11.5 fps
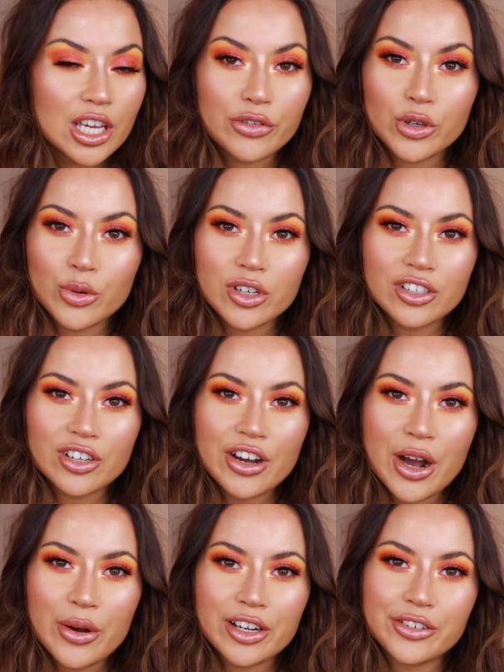If you want to know
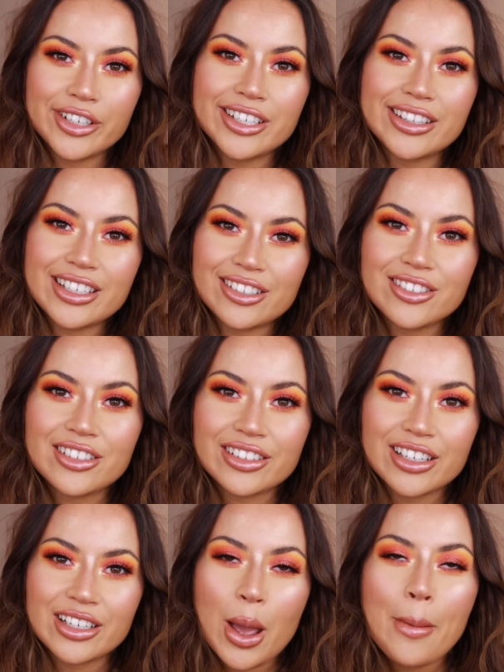how I create this look,
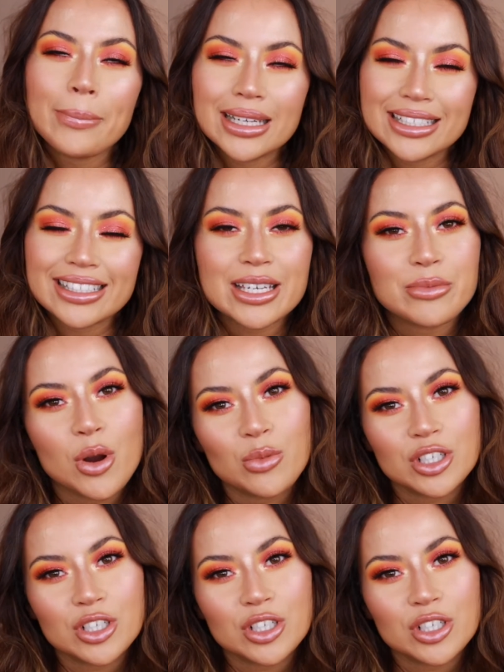then please keep on